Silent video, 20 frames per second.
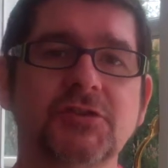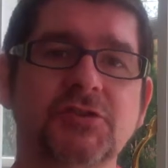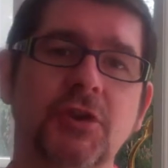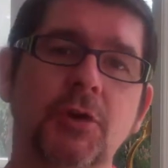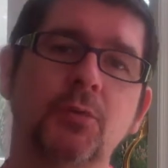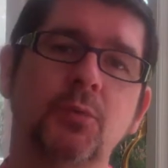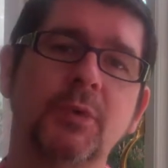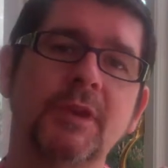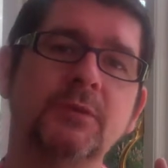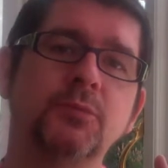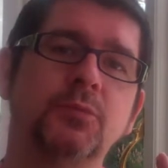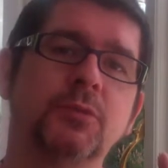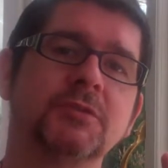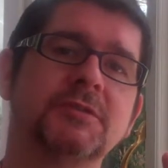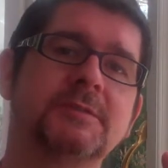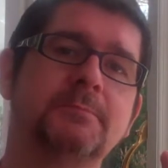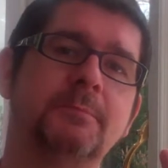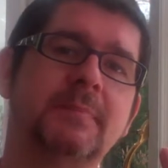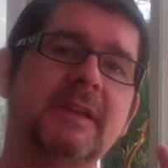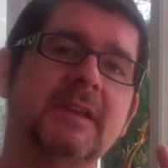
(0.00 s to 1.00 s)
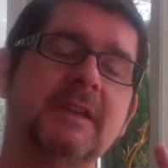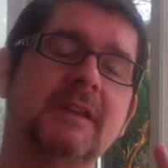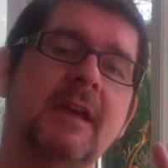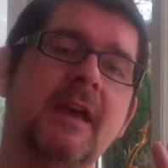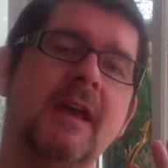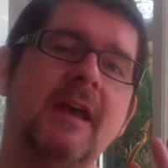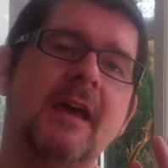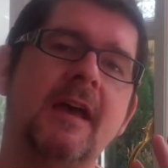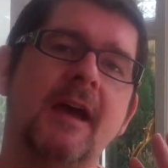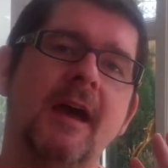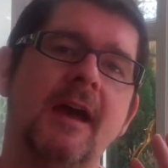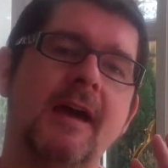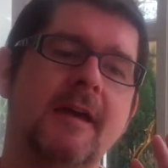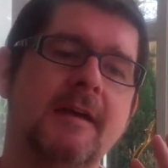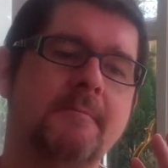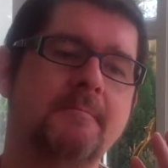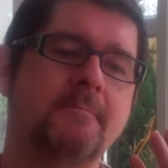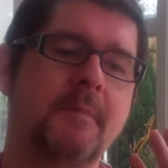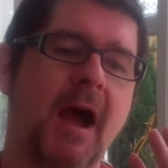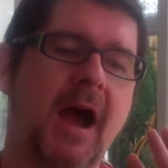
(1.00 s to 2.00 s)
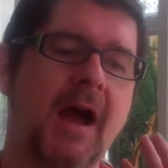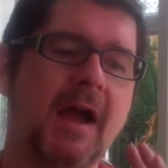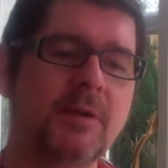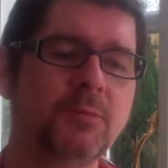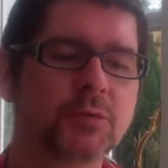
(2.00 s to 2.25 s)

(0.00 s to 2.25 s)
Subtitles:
So we would be, I